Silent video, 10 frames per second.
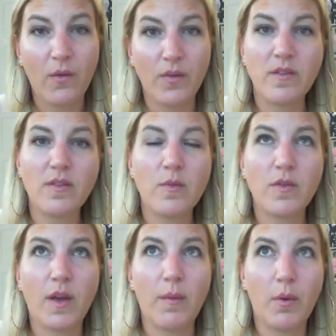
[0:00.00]
this is almost
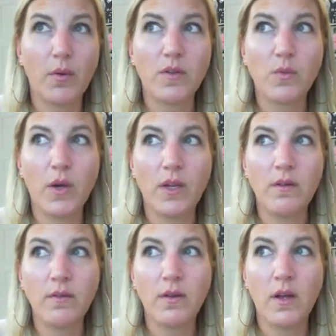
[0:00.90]
like a bonus
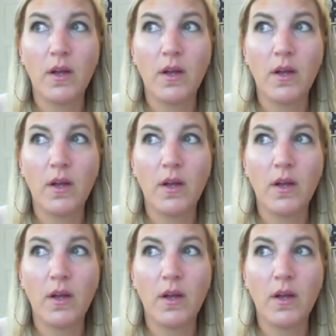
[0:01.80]
one.